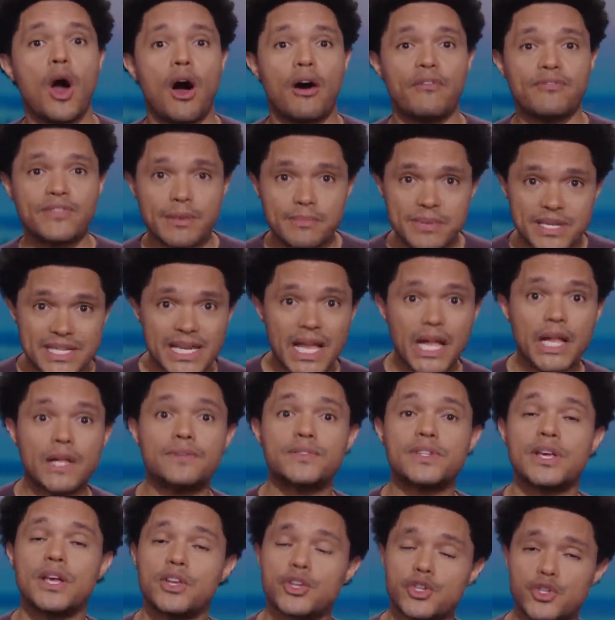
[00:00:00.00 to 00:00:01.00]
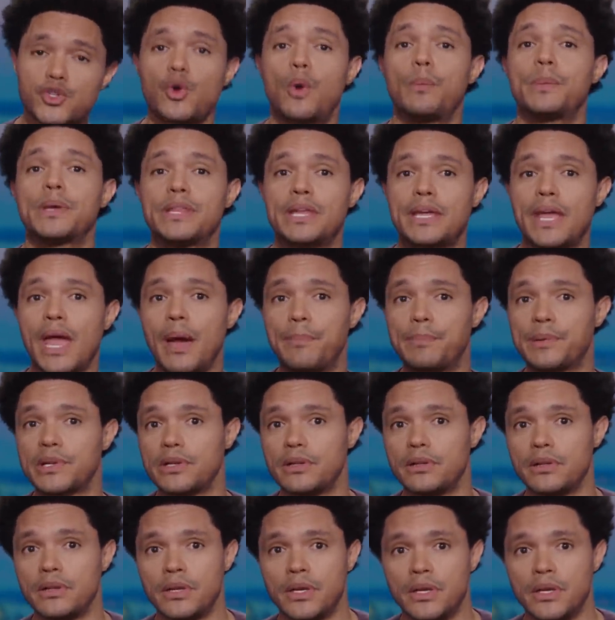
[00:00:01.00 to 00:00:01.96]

of themselves storming the Capitol